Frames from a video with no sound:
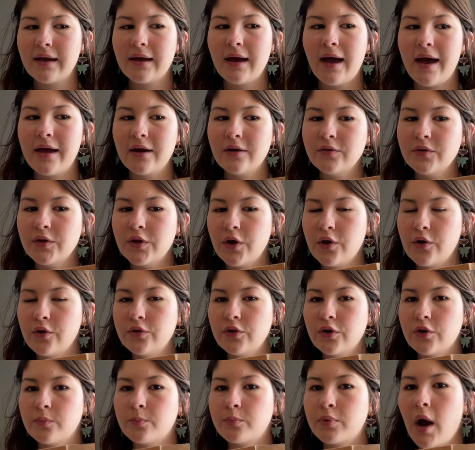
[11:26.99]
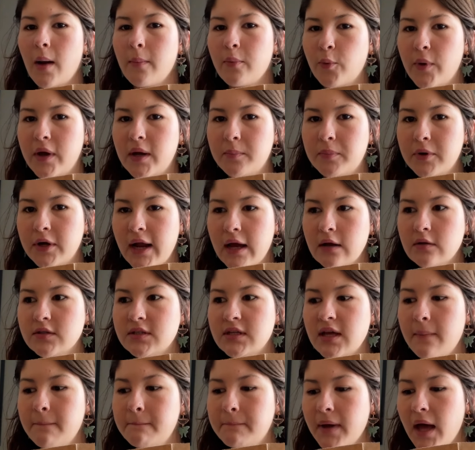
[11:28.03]
I don't know the proper way to pronounce
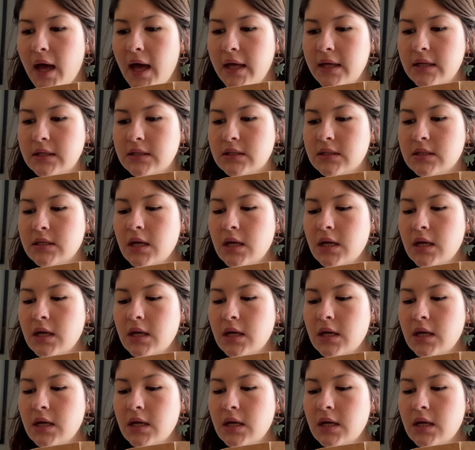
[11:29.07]
it, but